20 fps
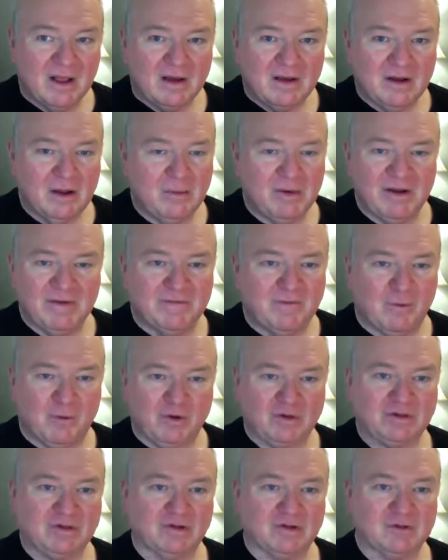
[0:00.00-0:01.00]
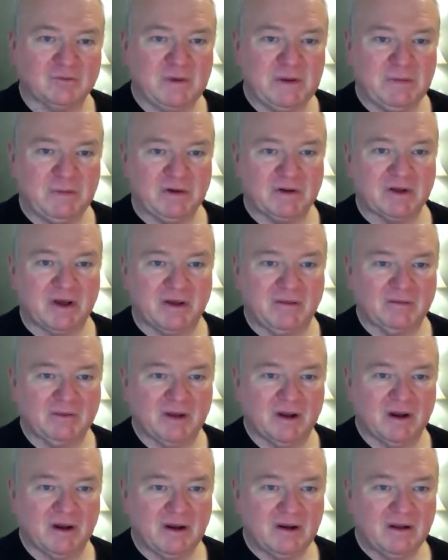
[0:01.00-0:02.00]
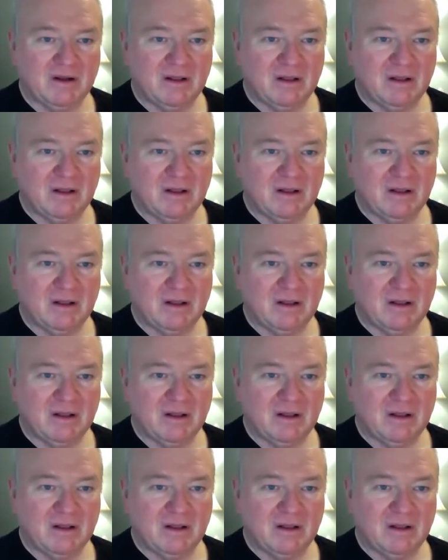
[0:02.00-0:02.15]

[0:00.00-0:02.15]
nobody forced those people to come there.